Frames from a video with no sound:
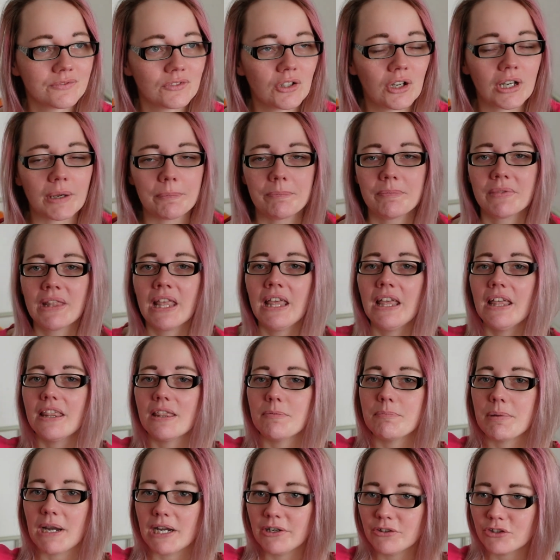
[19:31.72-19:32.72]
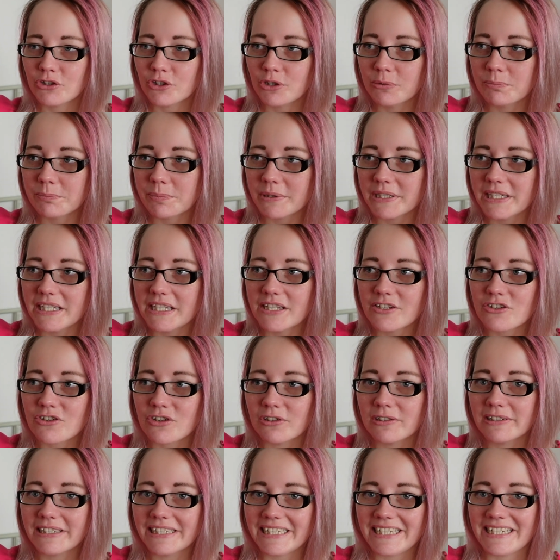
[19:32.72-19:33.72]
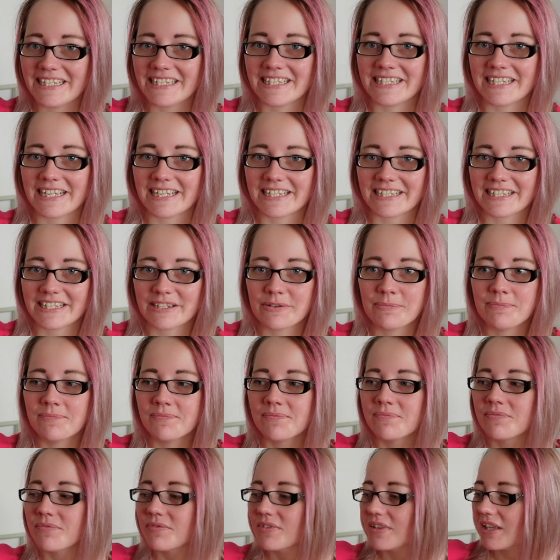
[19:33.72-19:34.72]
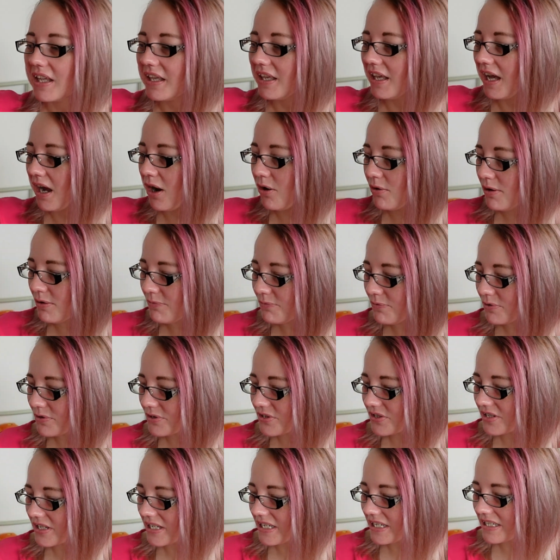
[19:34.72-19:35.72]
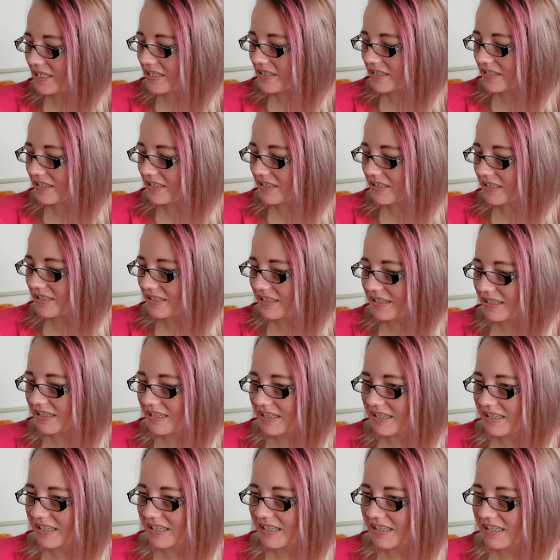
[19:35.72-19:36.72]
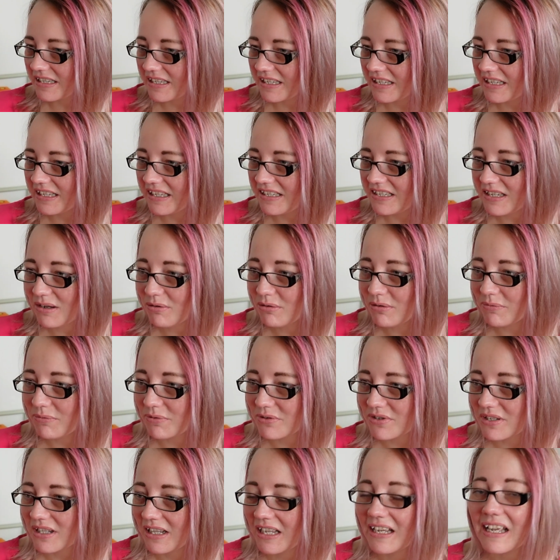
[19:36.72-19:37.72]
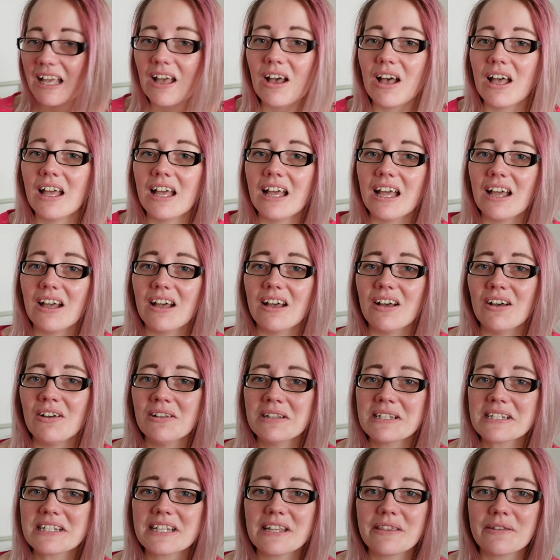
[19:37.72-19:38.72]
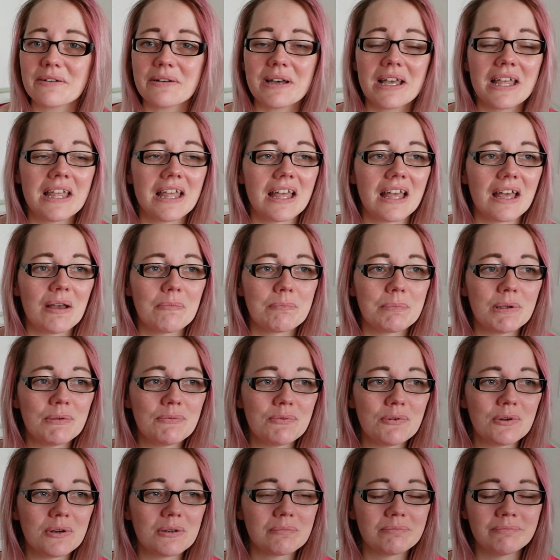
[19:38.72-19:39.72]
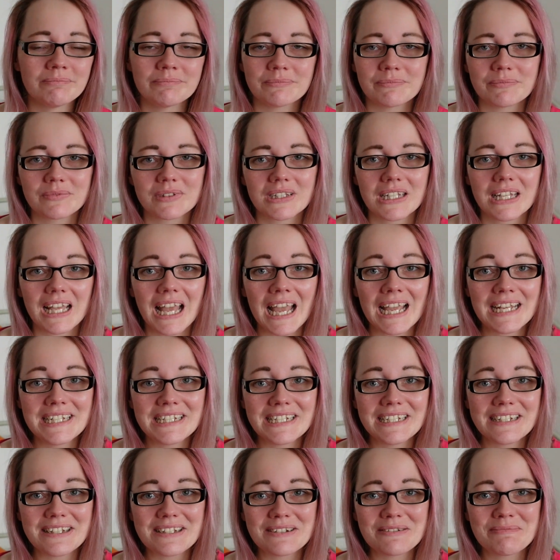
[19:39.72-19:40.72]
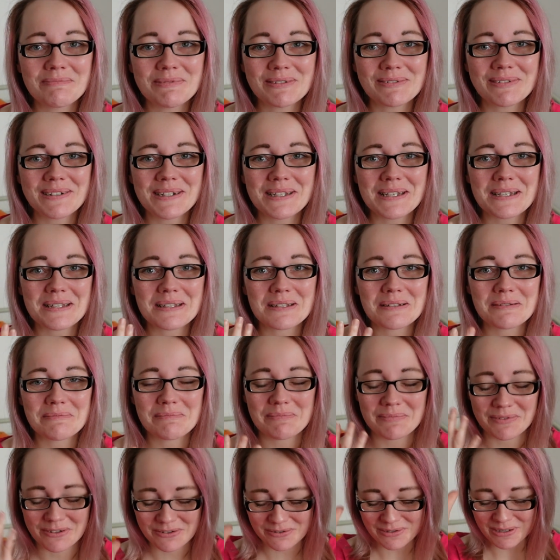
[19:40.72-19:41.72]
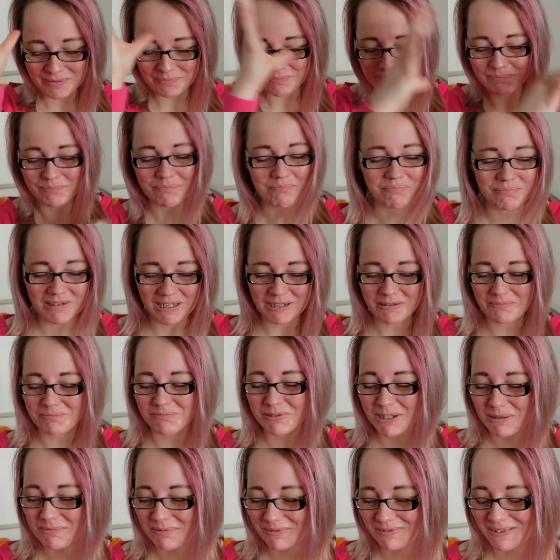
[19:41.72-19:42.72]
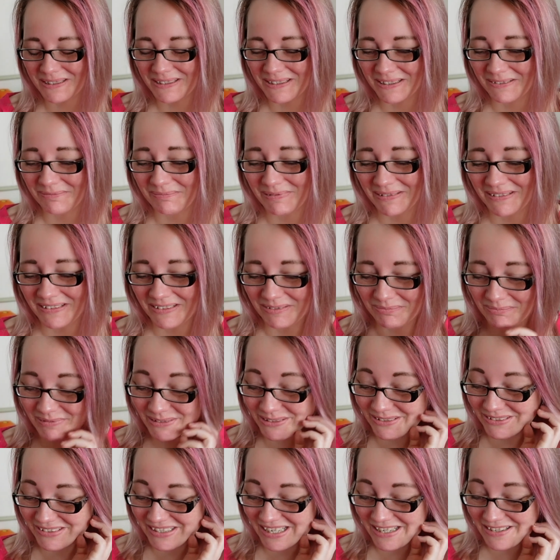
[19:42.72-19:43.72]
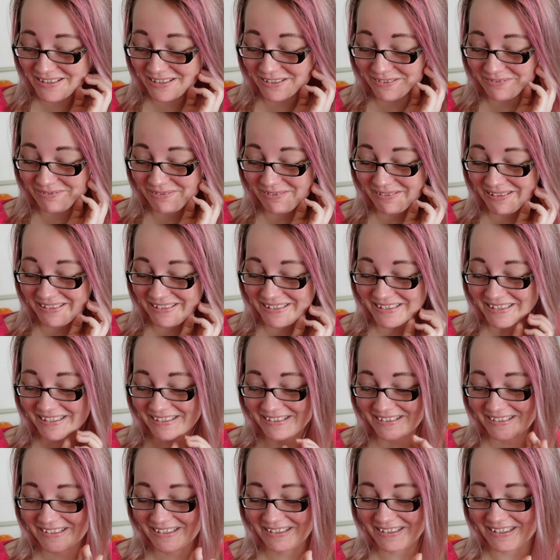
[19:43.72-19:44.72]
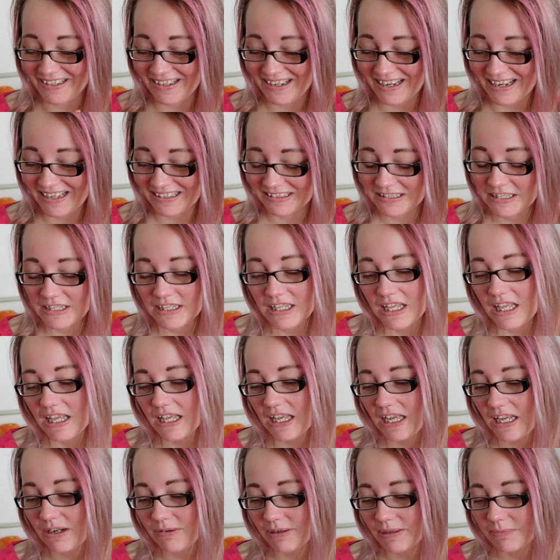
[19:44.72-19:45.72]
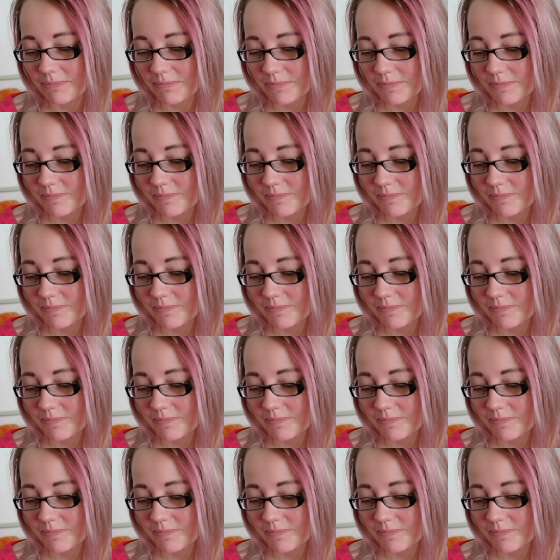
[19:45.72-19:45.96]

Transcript: Okay, parent company is called Eastex. Aulafors is Aulafors. Like honestly though, before I need to do more research to do a proper video about this because Icelandic wool is anyway.